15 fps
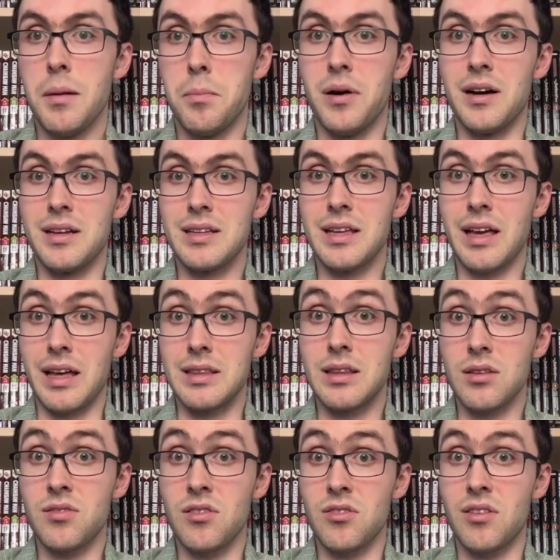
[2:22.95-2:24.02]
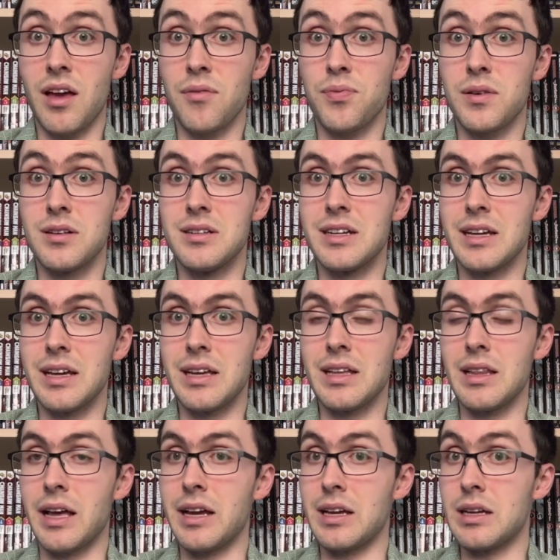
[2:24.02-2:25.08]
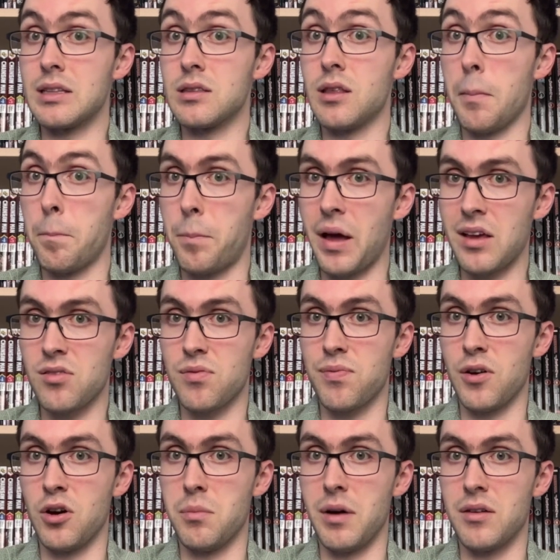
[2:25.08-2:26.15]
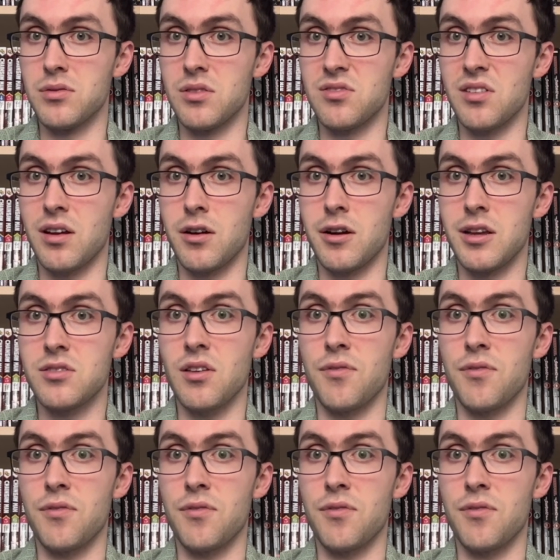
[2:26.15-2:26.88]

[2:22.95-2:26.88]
But yeah, this is definitely like the best film of the series,